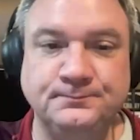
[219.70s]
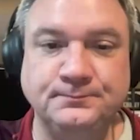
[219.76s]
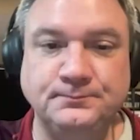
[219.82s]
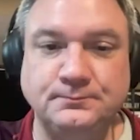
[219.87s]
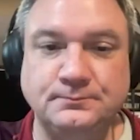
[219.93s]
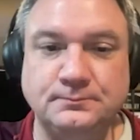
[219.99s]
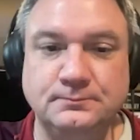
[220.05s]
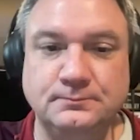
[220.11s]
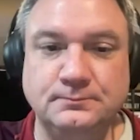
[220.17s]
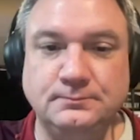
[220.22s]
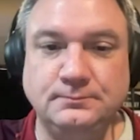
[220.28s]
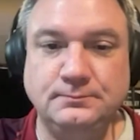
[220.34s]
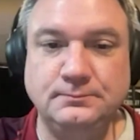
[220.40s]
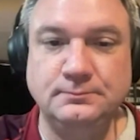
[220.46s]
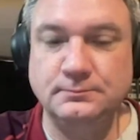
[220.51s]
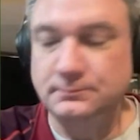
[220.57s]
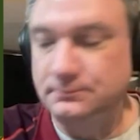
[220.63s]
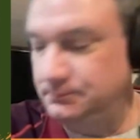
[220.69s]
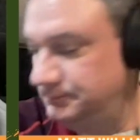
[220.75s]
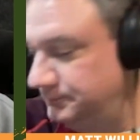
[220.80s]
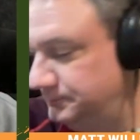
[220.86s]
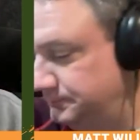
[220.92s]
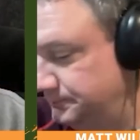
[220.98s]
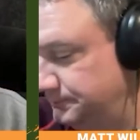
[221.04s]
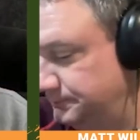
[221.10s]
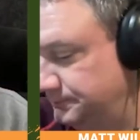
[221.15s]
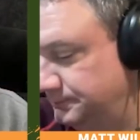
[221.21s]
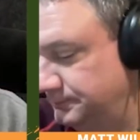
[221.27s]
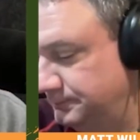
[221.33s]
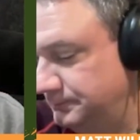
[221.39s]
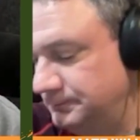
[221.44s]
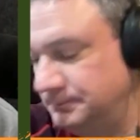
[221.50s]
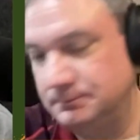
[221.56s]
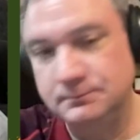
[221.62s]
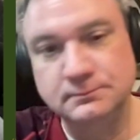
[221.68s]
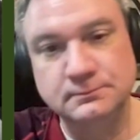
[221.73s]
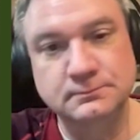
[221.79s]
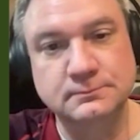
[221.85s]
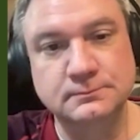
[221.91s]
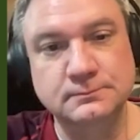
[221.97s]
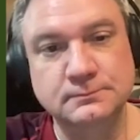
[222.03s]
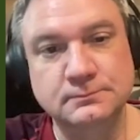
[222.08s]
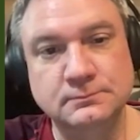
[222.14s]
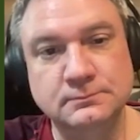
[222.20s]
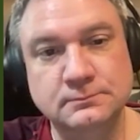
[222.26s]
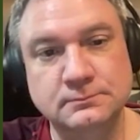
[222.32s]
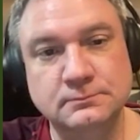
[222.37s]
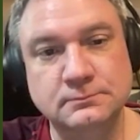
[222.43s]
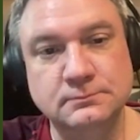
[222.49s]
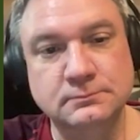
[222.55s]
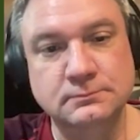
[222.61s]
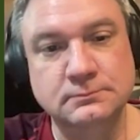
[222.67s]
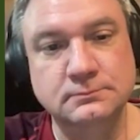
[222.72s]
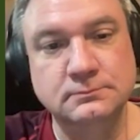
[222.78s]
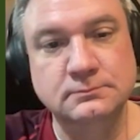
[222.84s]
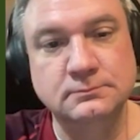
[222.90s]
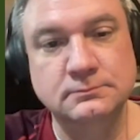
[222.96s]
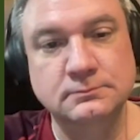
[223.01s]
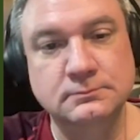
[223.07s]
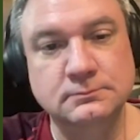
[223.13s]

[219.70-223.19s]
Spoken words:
(silent)